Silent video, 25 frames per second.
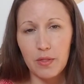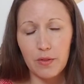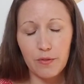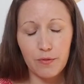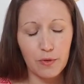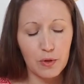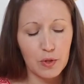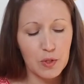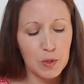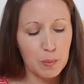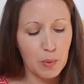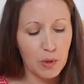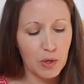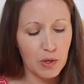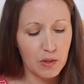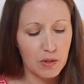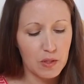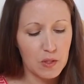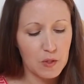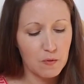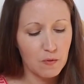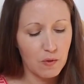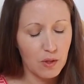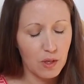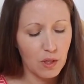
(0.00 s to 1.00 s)
the first part of
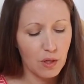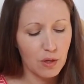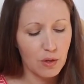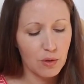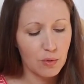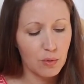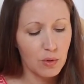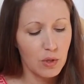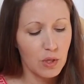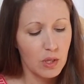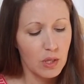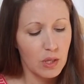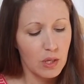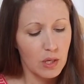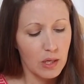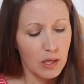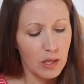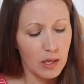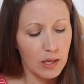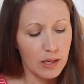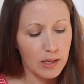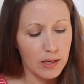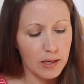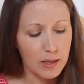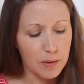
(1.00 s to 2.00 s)
this video
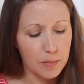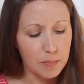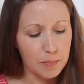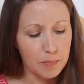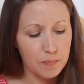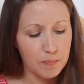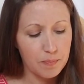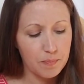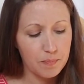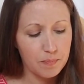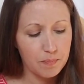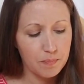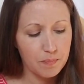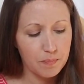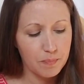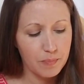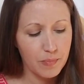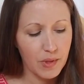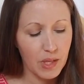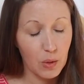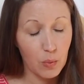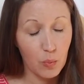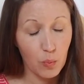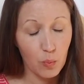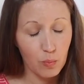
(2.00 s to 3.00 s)
um,
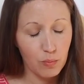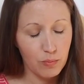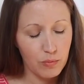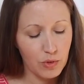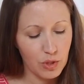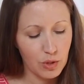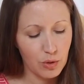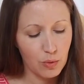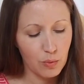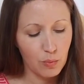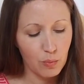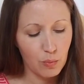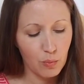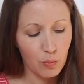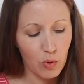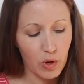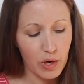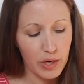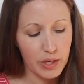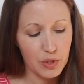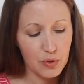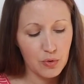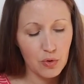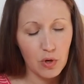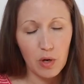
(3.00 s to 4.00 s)
and you know why
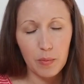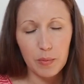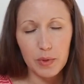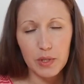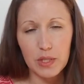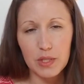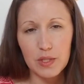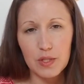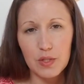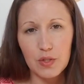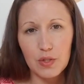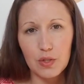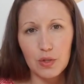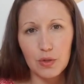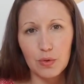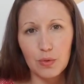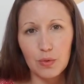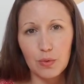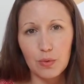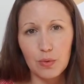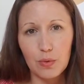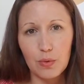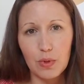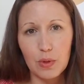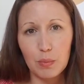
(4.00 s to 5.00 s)
trauma is
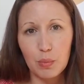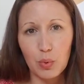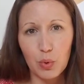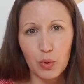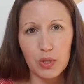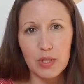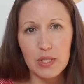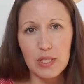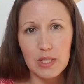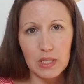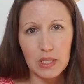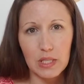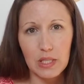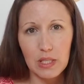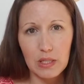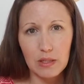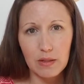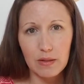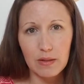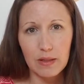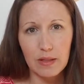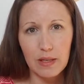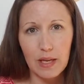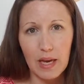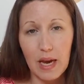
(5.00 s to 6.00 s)
so important to heal
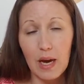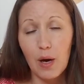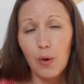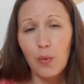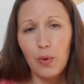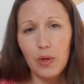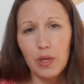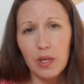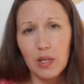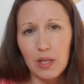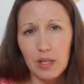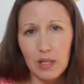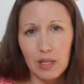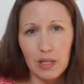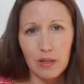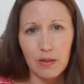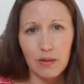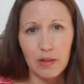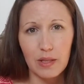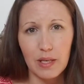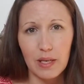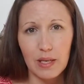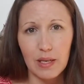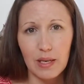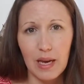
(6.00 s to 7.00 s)
and how we can heal
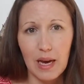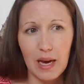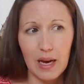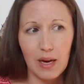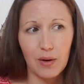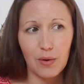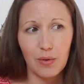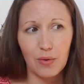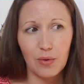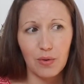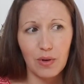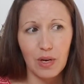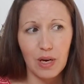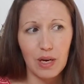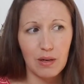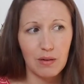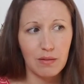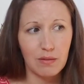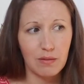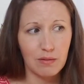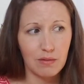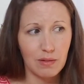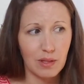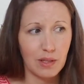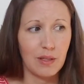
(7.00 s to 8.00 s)
it and how
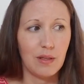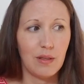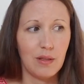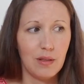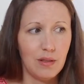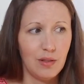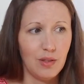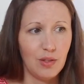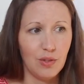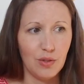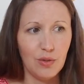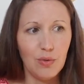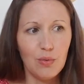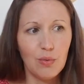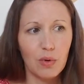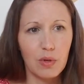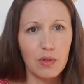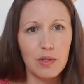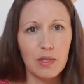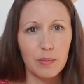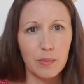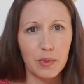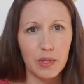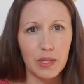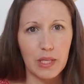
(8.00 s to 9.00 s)
how like you
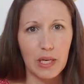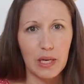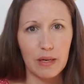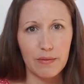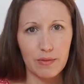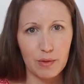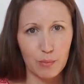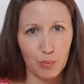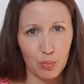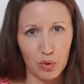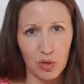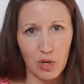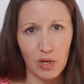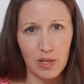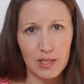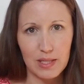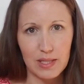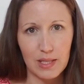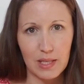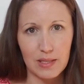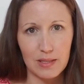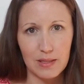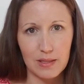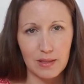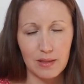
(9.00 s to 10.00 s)
ultimately have to
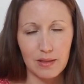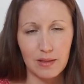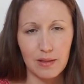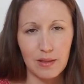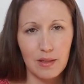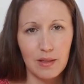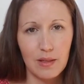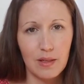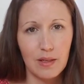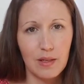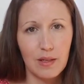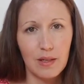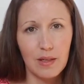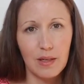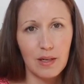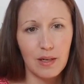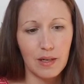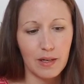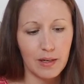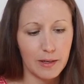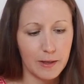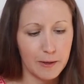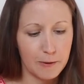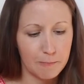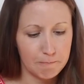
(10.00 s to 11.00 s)
process it
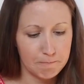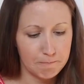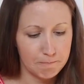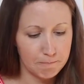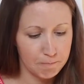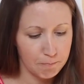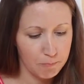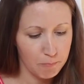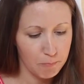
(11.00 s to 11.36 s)
um